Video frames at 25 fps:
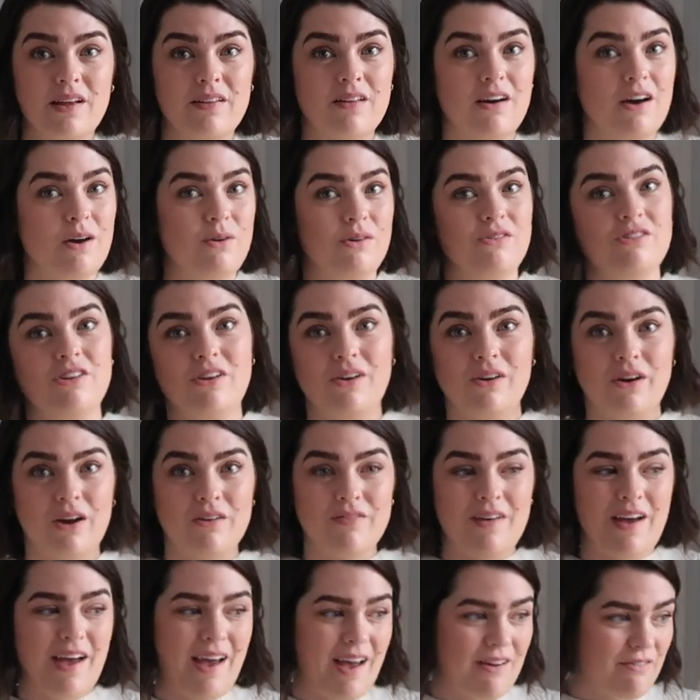thing that I would do
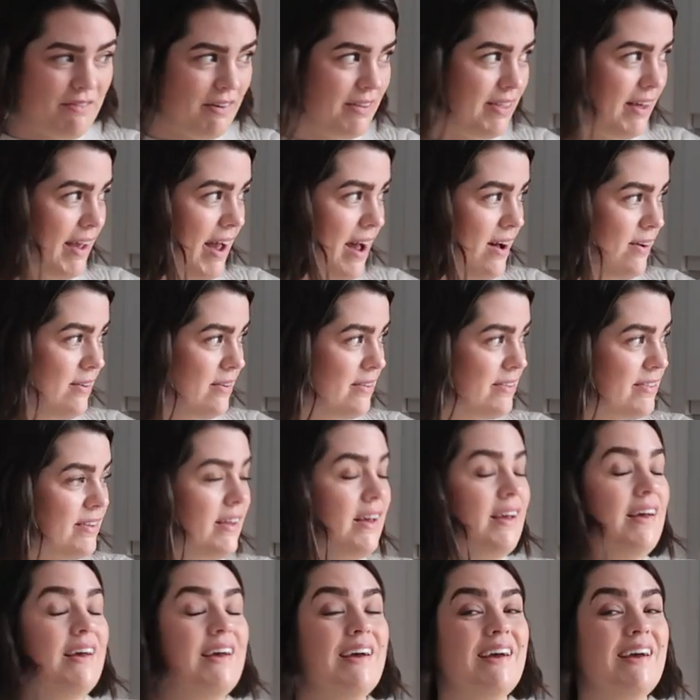over everything else.